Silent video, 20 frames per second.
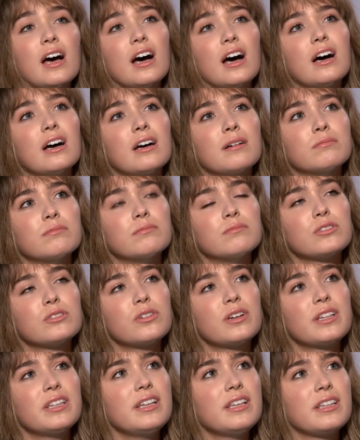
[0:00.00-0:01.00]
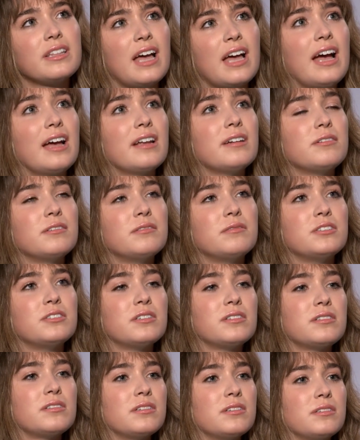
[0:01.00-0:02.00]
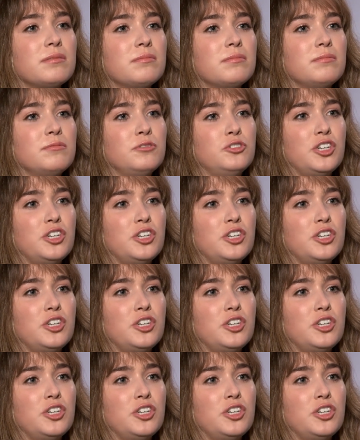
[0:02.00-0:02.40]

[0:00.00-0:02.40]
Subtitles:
So I think that, just the